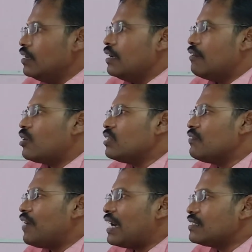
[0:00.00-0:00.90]
What are the
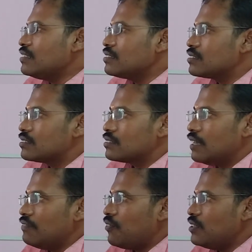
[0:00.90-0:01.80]
factors
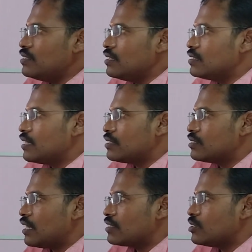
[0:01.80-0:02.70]
influencing the
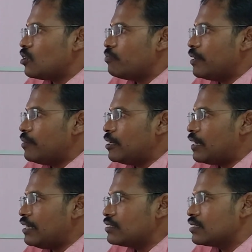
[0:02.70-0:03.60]
selection of belt
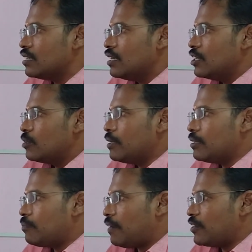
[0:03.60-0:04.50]
drives? To be
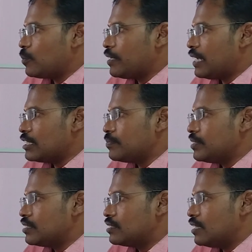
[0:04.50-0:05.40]
the power to be
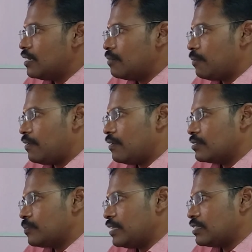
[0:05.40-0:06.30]
transmitted,
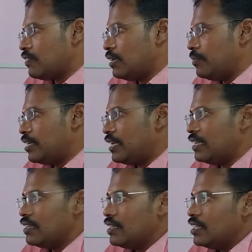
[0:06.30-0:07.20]
space
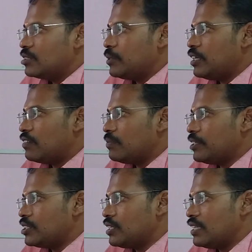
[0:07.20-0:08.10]
availability, speed of the
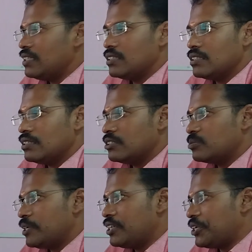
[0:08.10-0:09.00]
machinery,
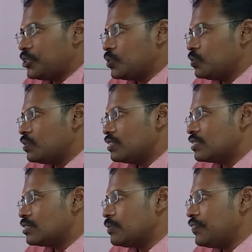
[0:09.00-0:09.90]
speed ratio,
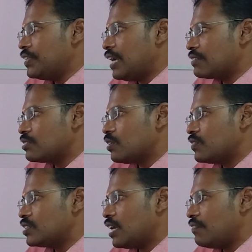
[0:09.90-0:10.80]
distance between the axis of
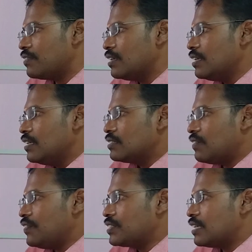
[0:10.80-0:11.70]
the shaft,
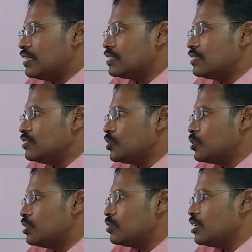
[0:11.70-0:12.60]
service condition due
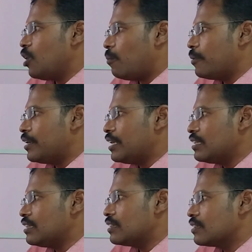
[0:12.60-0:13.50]
to the
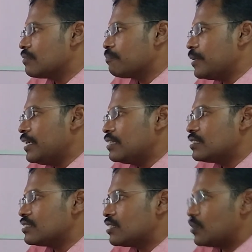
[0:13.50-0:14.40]
operating periods
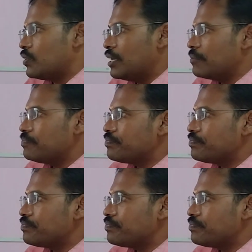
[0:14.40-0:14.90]
and surrounding.